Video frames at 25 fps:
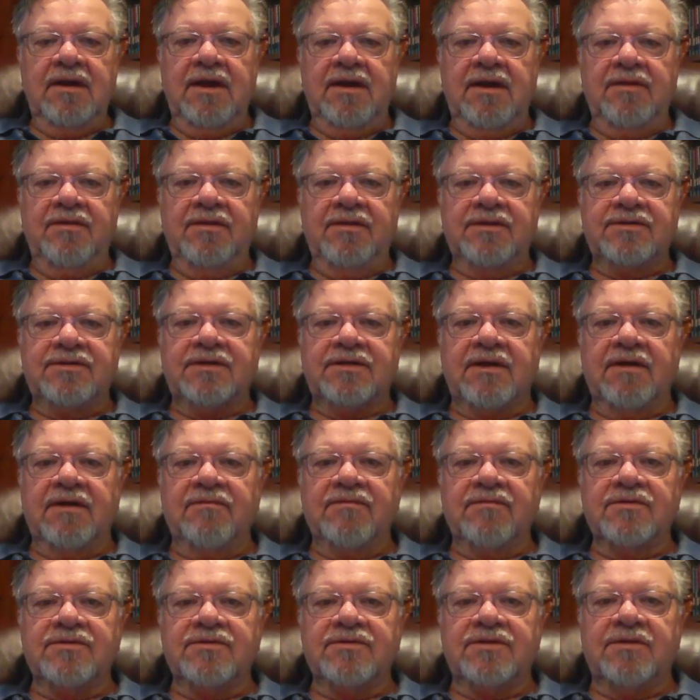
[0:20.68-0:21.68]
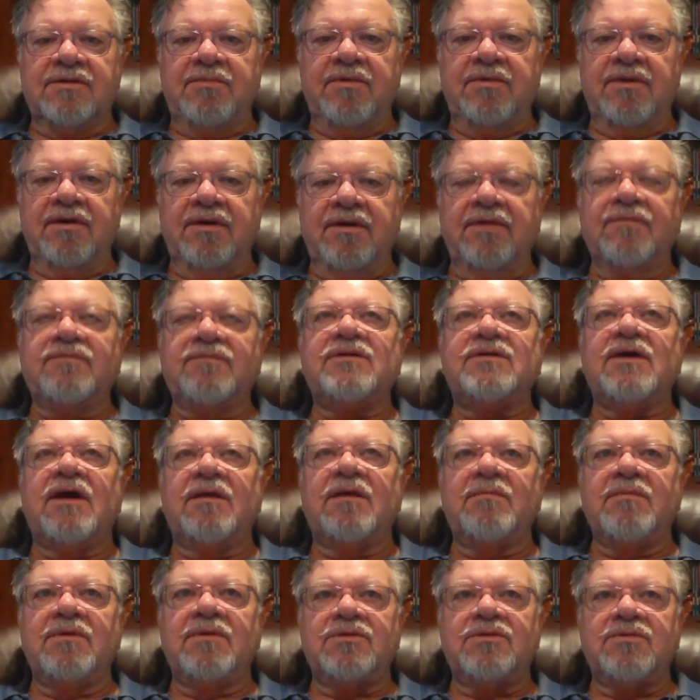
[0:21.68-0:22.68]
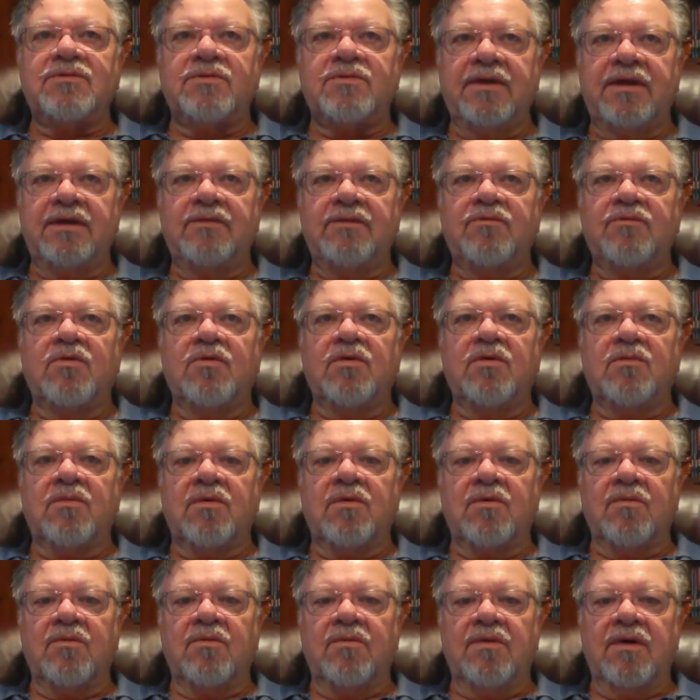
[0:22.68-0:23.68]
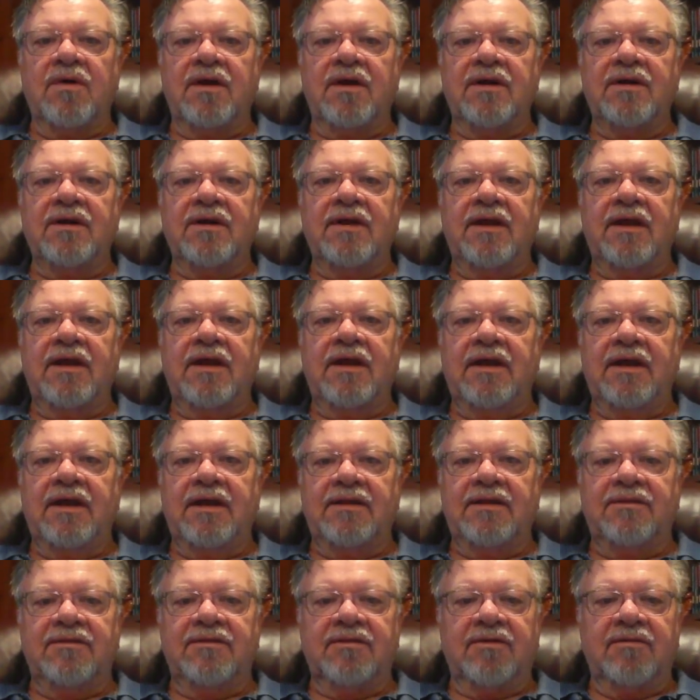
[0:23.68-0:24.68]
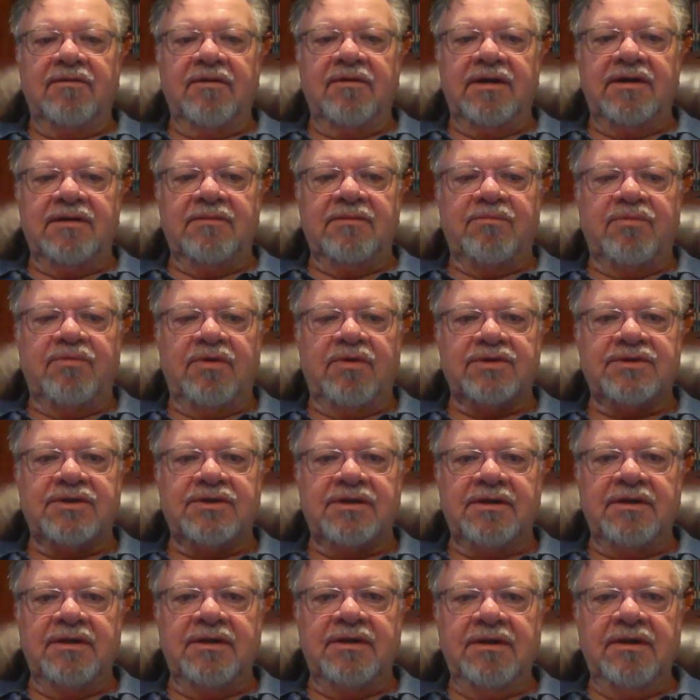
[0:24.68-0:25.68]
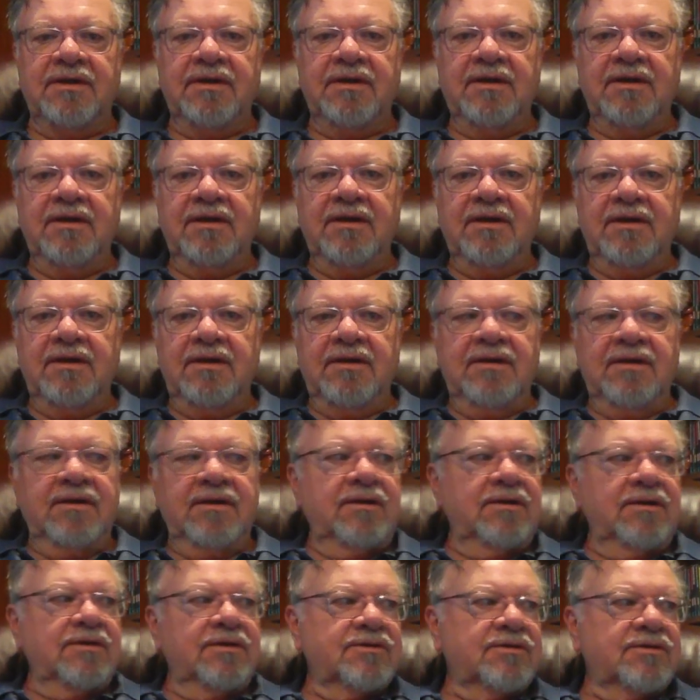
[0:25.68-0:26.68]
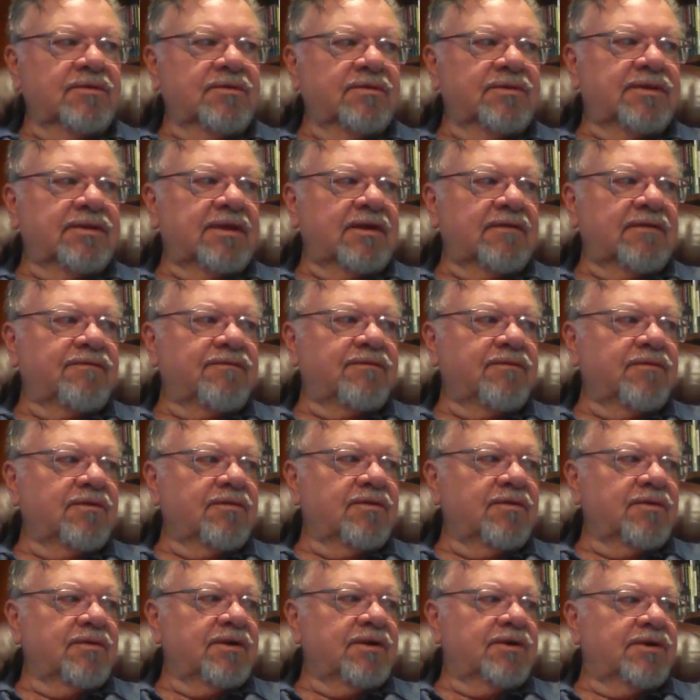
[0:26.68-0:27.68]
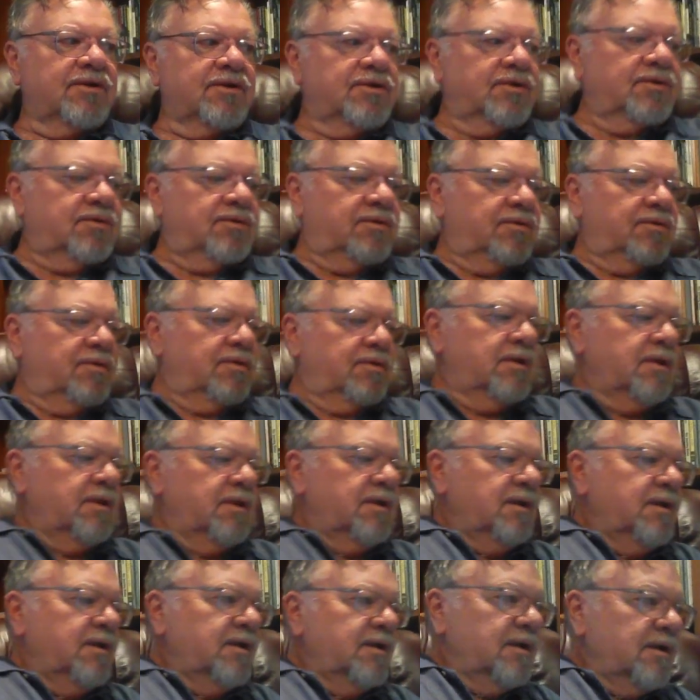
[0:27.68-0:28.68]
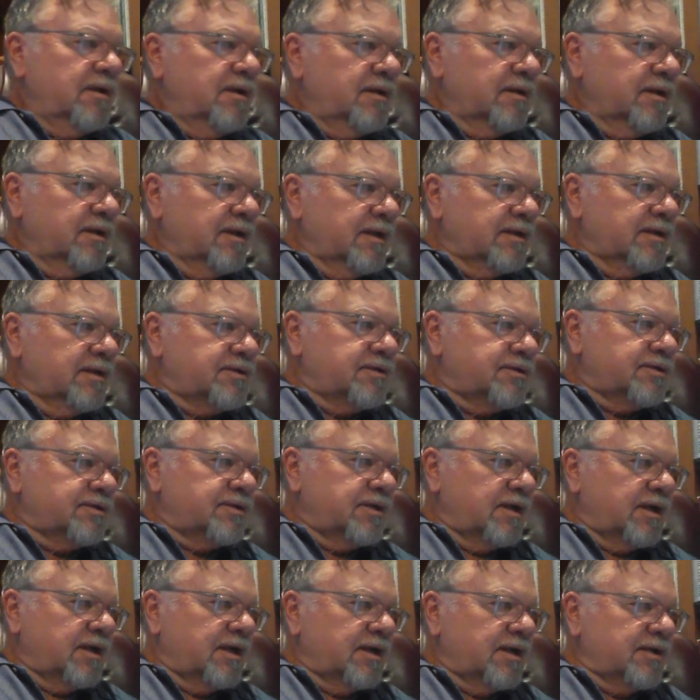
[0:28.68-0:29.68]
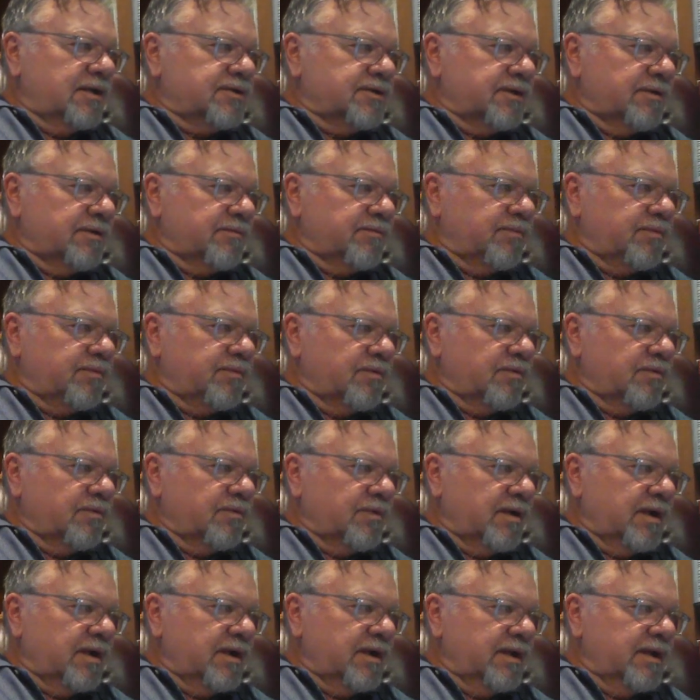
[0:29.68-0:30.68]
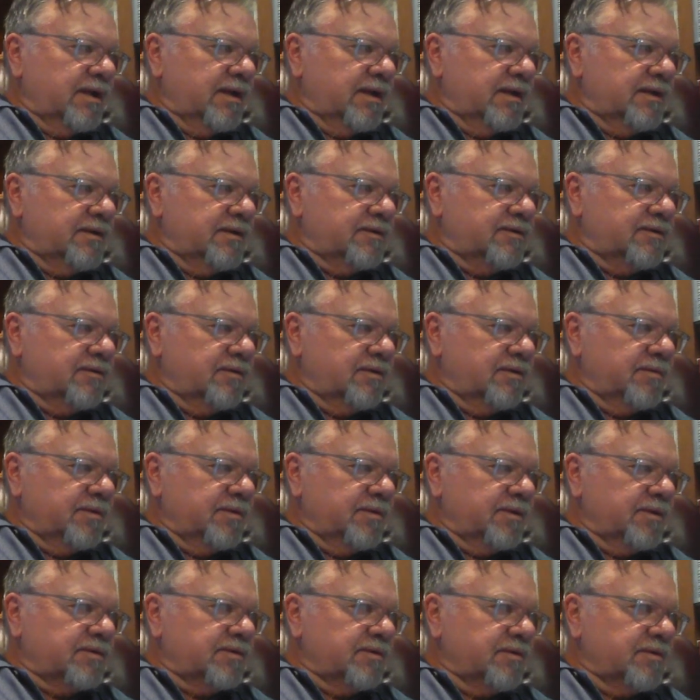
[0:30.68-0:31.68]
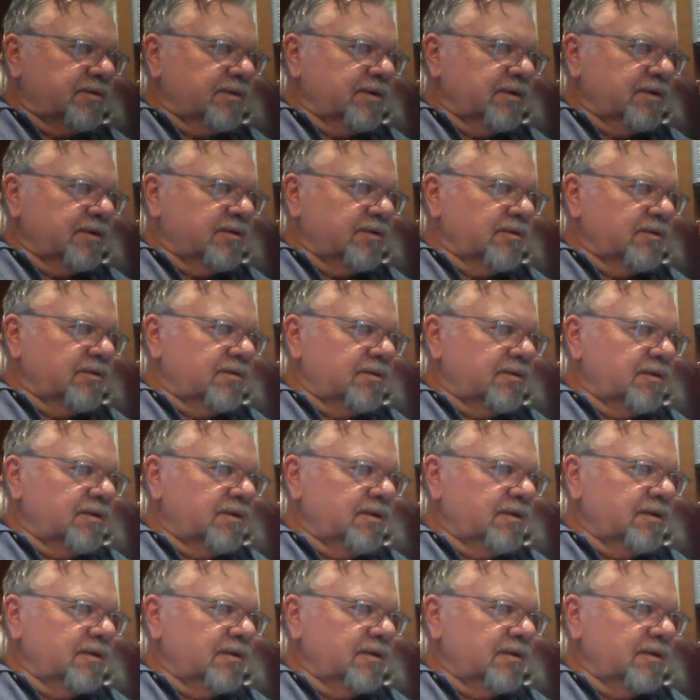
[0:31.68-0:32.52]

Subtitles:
and this covers the period of time between World War I and the Great Depression. So without further ado, let's jump right into the material.